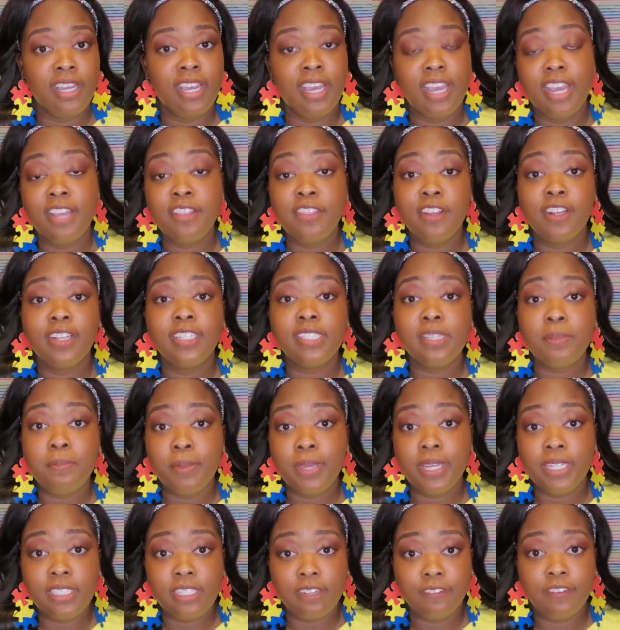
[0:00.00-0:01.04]
And there is a
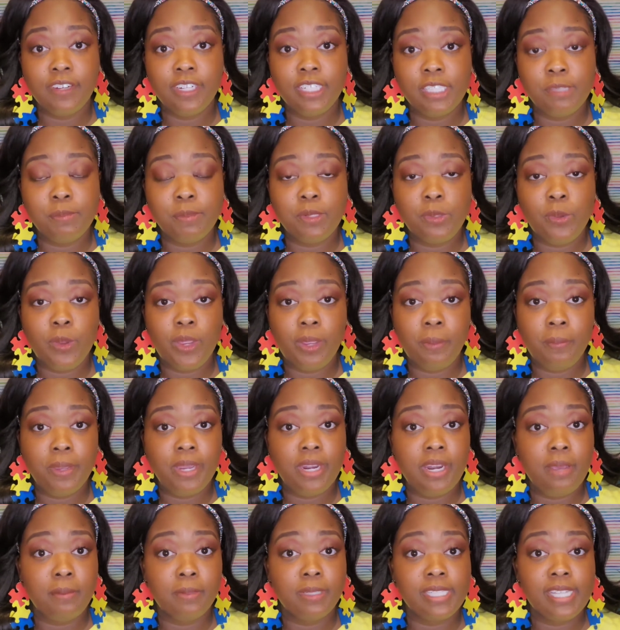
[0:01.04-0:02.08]
big difference between being
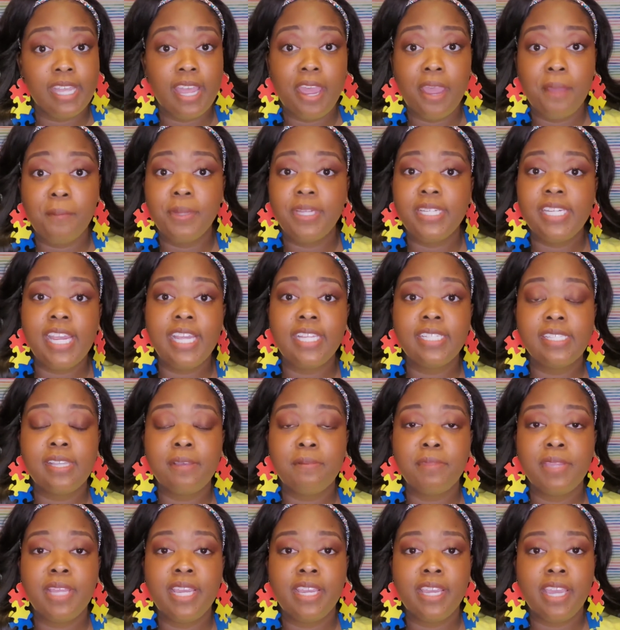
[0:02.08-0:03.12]
able to imitate
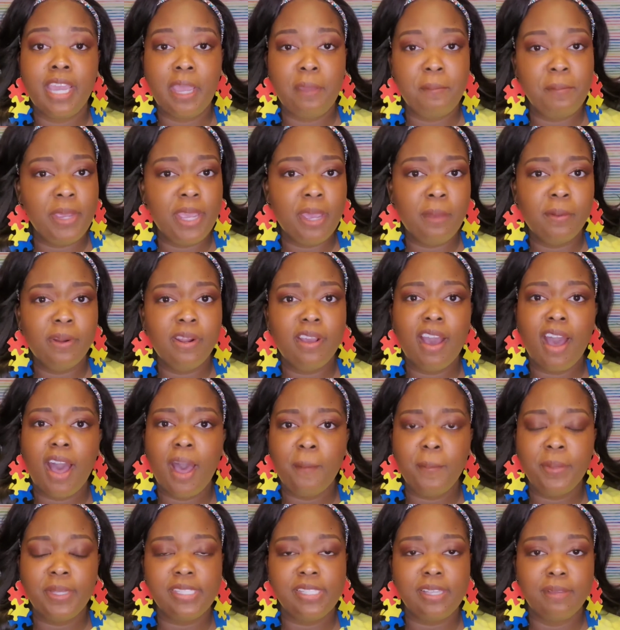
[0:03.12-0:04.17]
something and be able to
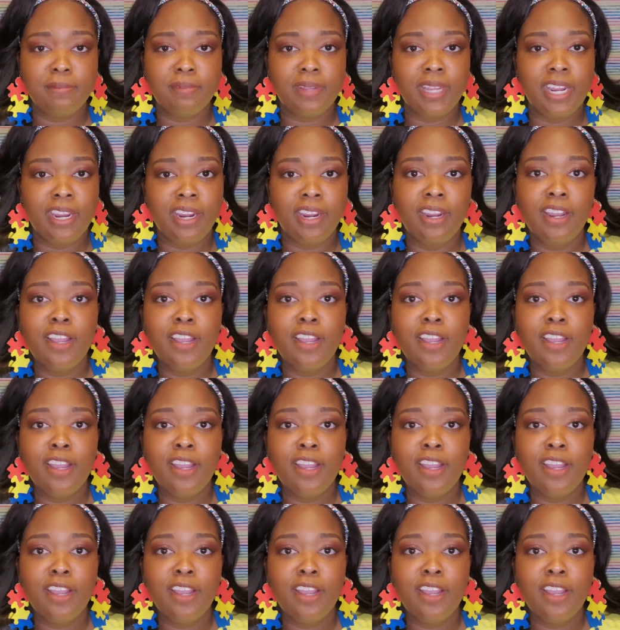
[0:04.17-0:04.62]
copy something.